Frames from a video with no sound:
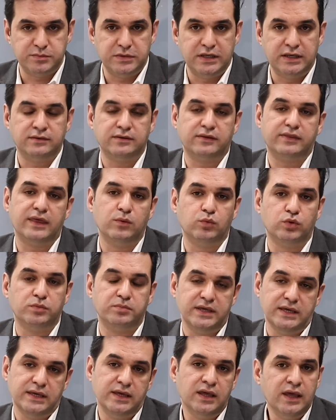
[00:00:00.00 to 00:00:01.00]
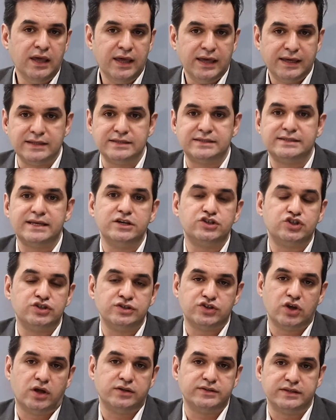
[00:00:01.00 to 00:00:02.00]
meaning that they would be
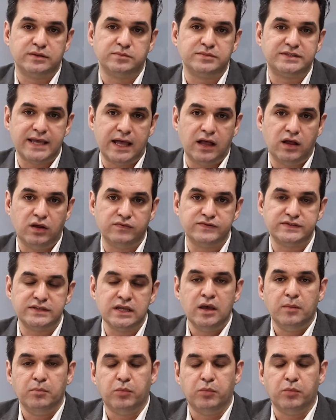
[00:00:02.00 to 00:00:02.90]
concessions onto themselves,